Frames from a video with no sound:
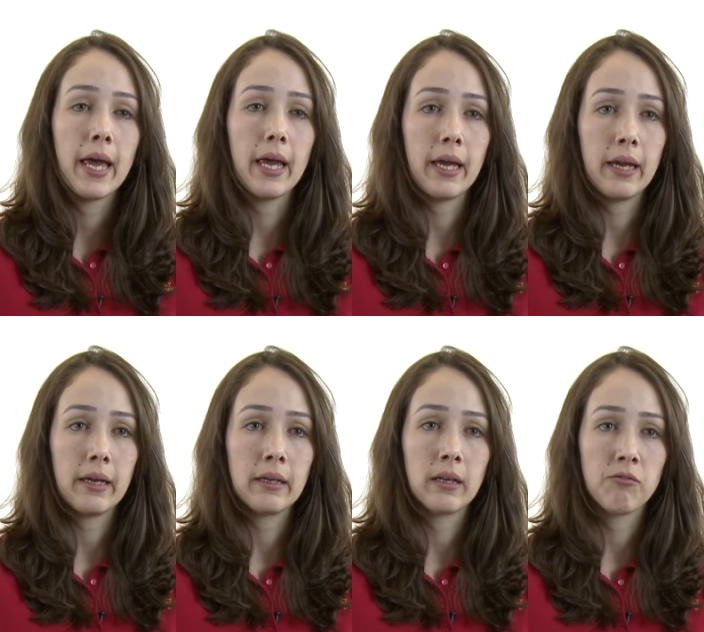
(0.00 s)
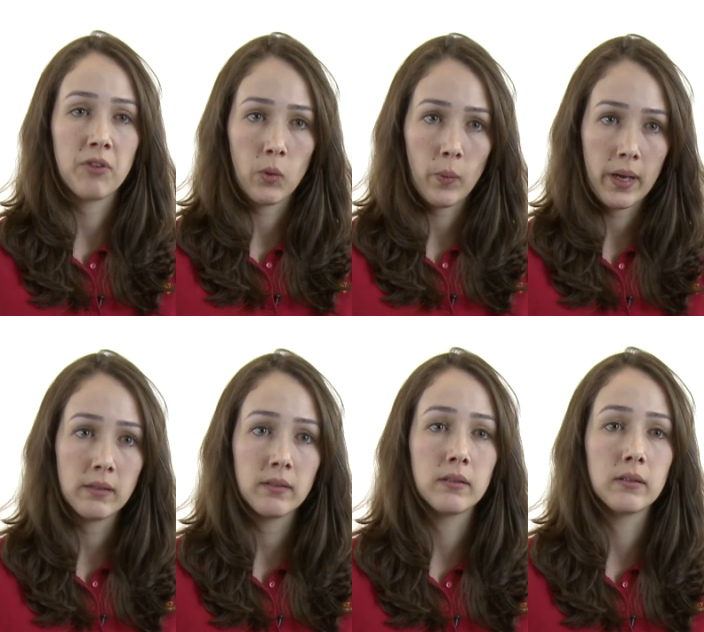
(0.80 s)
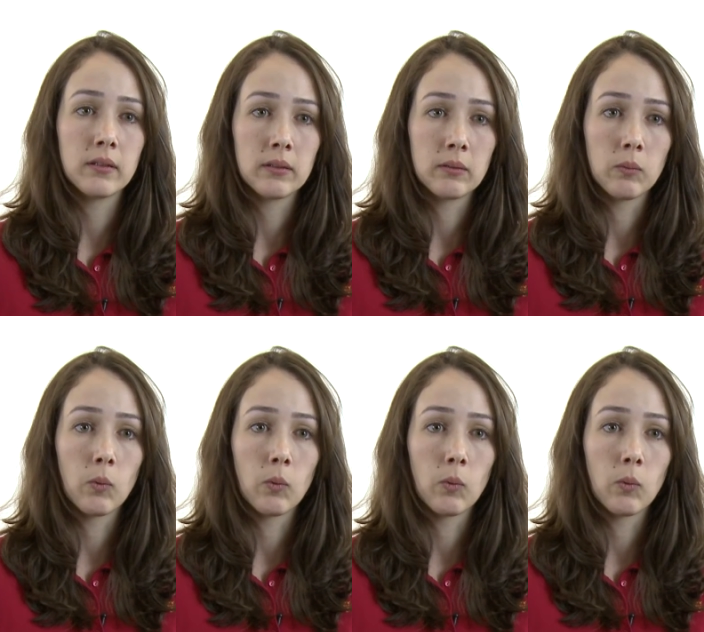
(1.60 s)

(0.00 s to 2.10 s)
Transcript: and evaluate the,